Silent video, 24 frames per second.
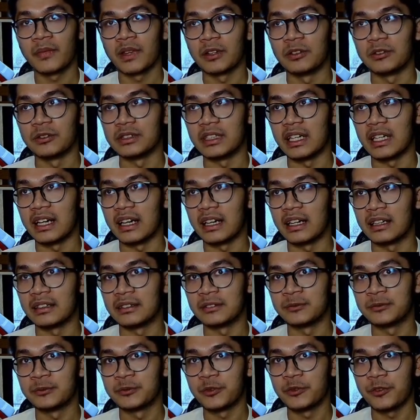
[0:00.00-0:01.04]
und
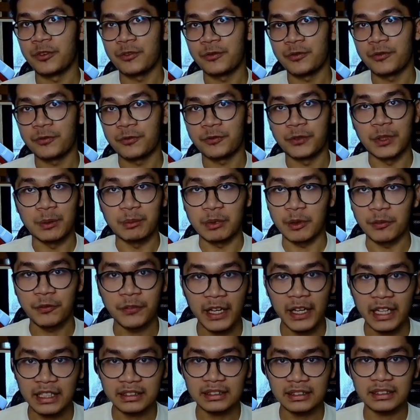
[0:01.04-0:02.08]
dann
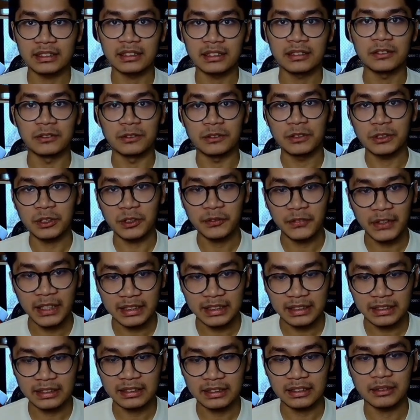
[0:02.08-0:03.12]
Verbgefährte und so
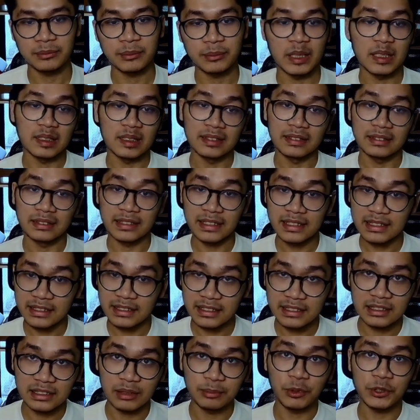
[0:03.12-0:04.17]
weiter. But this
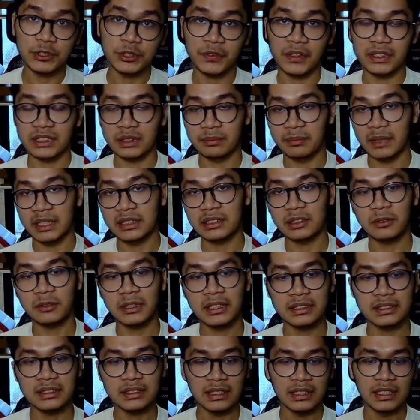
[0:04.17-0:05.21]
is the most fundamental
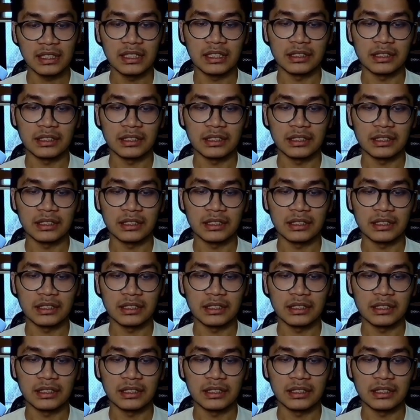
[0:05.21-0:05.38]
one.